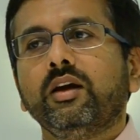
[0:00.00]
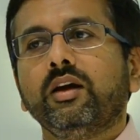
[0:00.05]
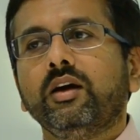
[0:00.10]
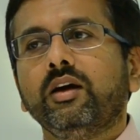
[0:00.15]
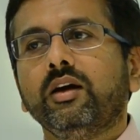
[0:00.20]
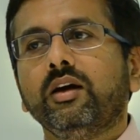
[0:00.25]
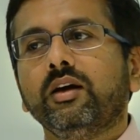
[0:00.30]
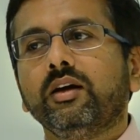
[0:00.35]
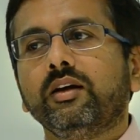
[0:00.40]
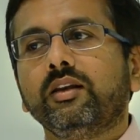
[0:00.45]

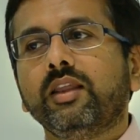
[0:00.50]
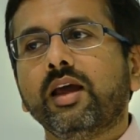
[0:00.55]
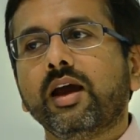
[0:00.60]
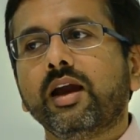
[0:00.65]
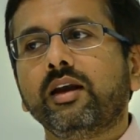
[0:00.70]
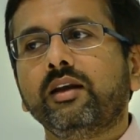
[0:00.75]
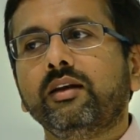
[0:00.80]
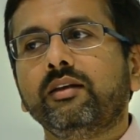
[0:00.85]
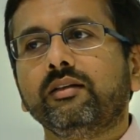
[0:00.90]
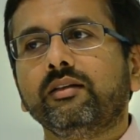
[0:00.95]

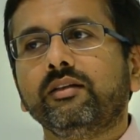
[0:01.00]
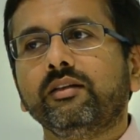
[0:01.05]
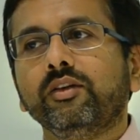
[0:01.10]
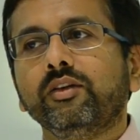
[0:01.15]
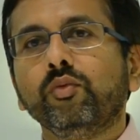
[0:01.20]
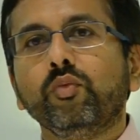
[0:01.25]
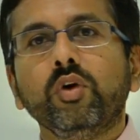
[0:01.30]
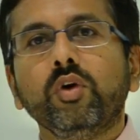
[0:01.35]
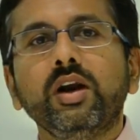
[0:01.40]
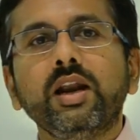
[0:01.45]
that
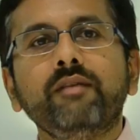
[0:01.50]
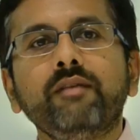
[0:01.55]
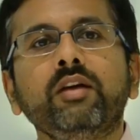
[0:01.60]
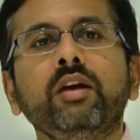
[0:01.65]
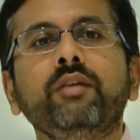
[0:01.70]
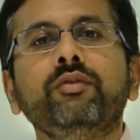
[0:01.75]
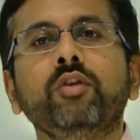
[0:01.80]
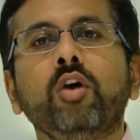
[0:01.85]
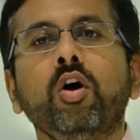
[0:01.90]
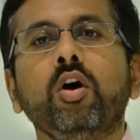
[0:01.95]
you would
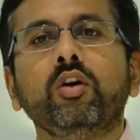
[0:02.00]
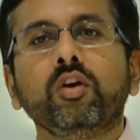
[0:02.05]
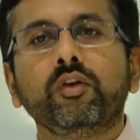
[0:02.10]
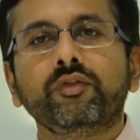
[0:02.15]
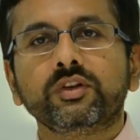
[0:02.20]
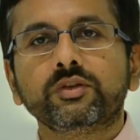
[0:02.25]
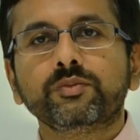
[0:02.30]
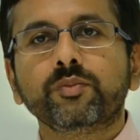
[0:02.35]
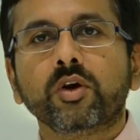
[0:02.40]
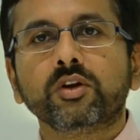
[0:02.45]
never have thought
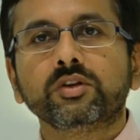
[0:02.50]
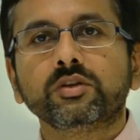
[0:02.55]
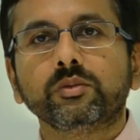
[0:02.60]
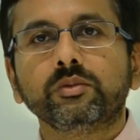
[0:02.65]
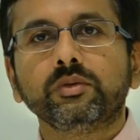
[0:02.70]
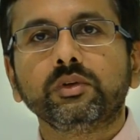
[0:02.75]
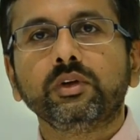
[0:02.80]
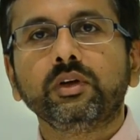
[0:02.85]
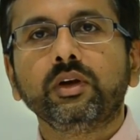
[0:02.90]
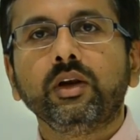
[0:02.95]
of as
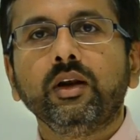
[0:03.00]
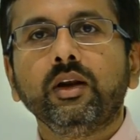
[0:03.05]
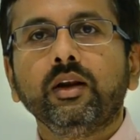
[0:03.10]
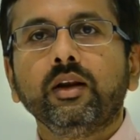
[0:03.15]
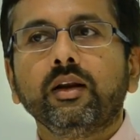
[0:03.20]
possible,